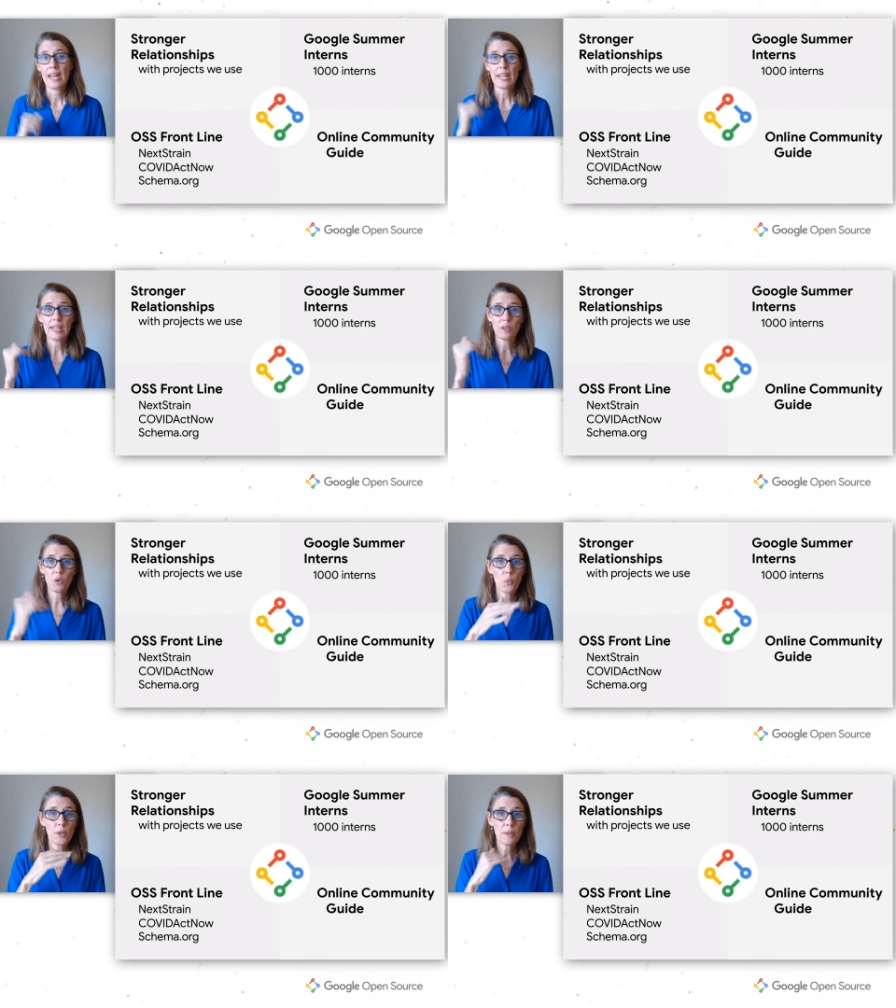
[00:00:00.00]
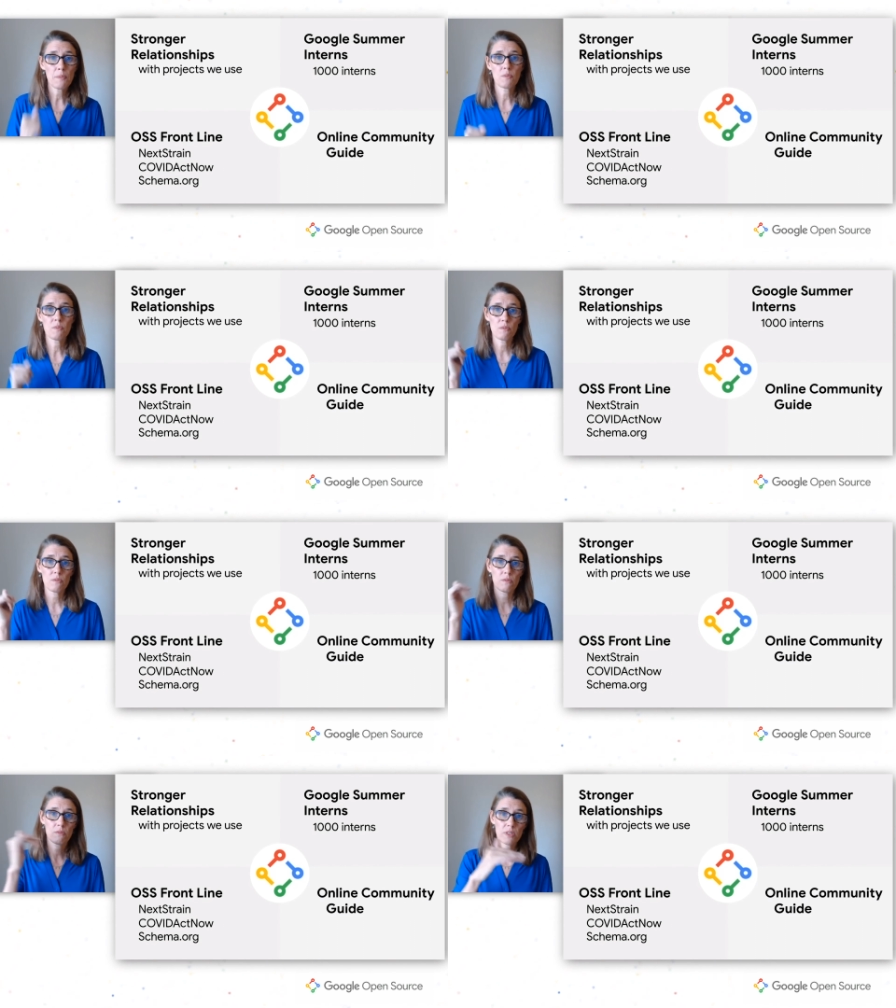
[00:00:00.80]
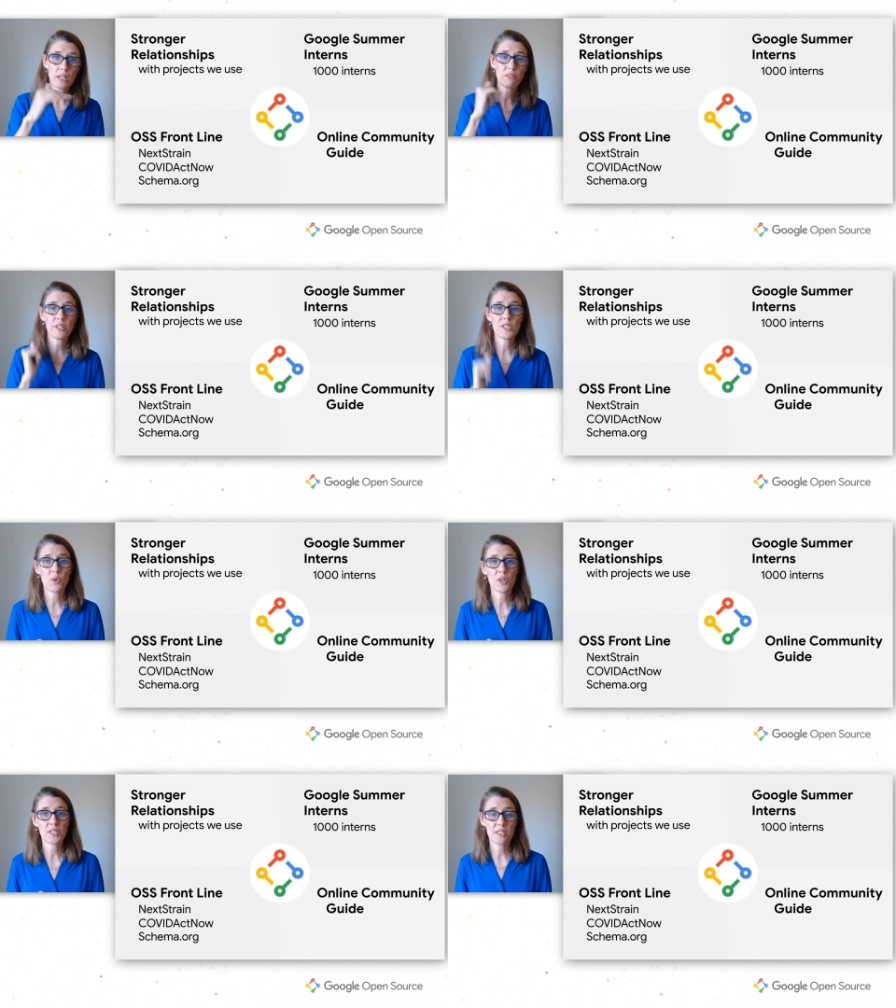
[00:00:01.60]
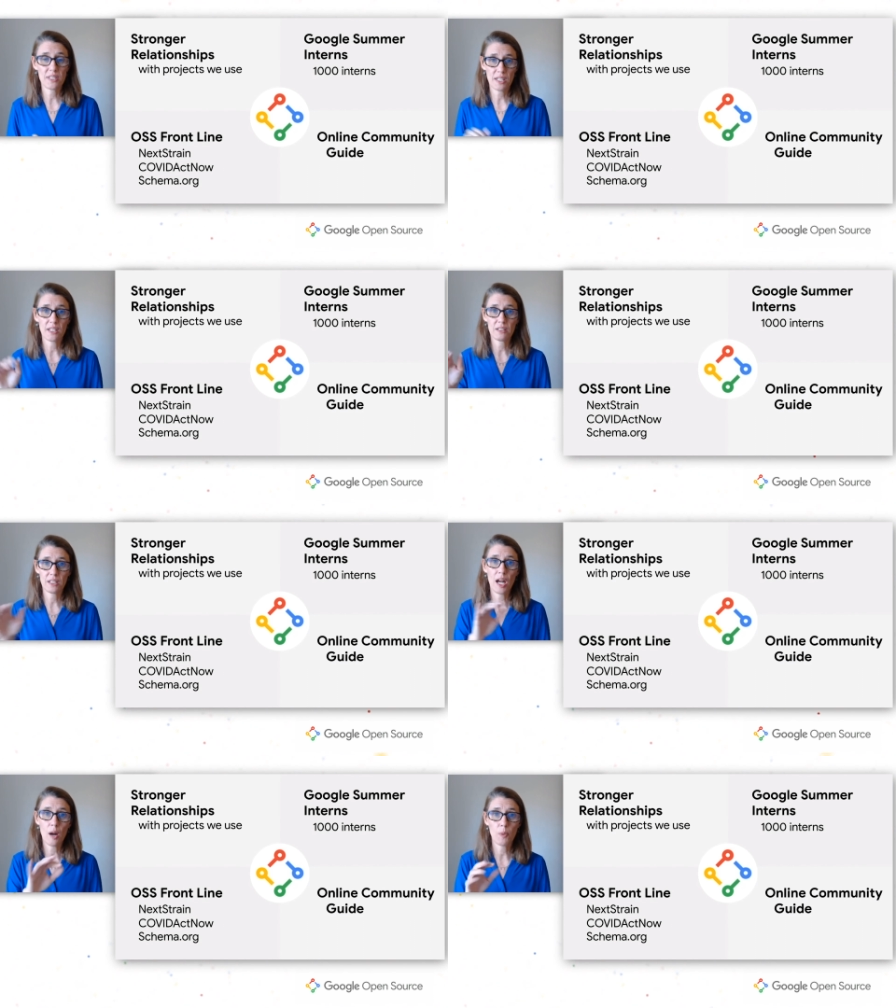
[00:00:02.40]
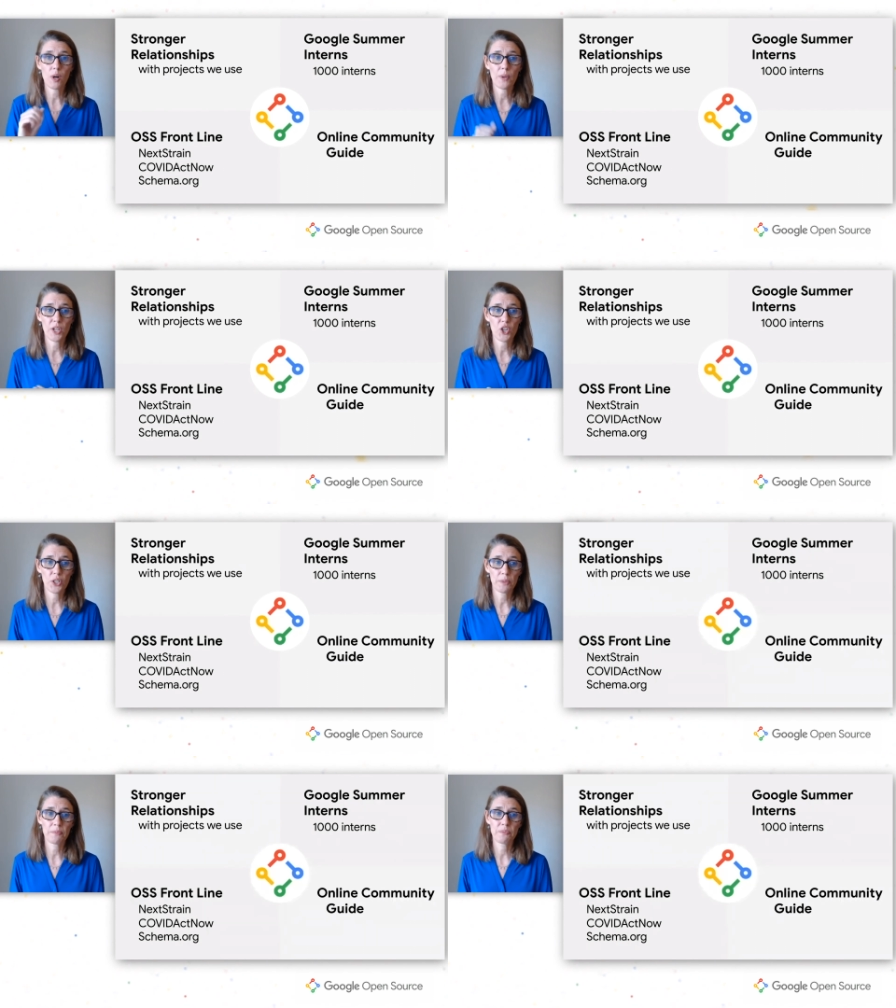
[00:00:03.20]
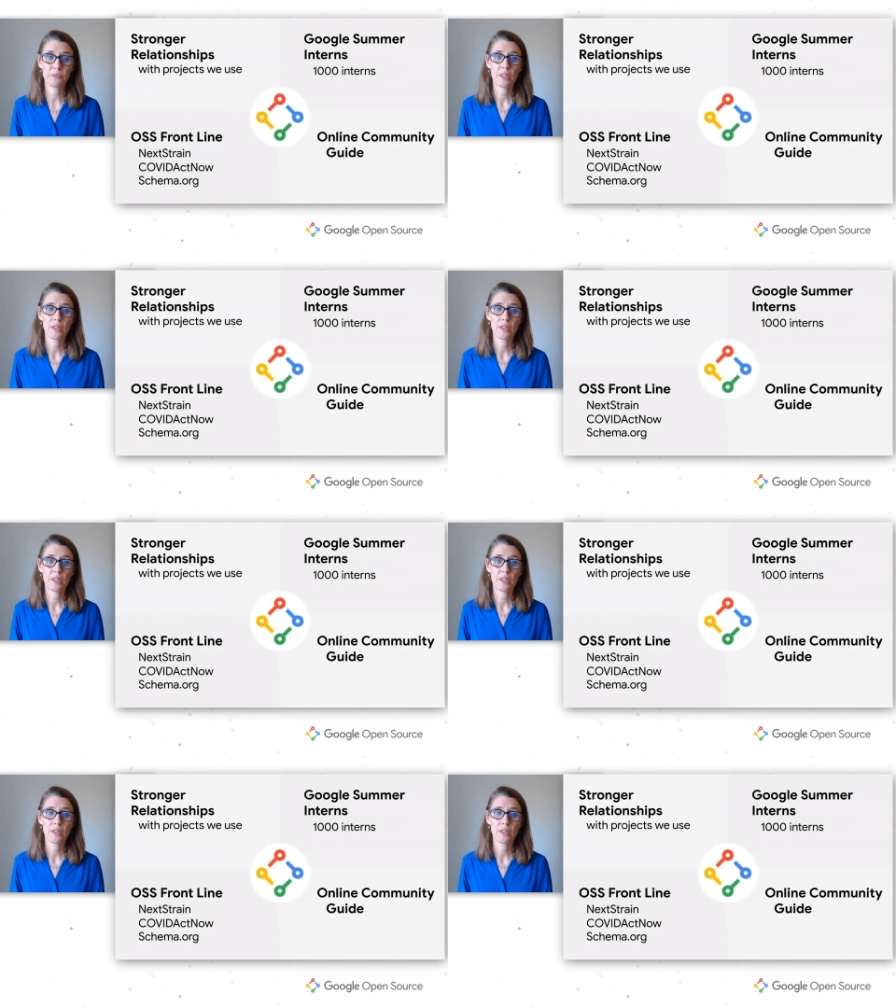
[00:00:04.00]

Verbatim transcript: And we sent resources in to help where we could.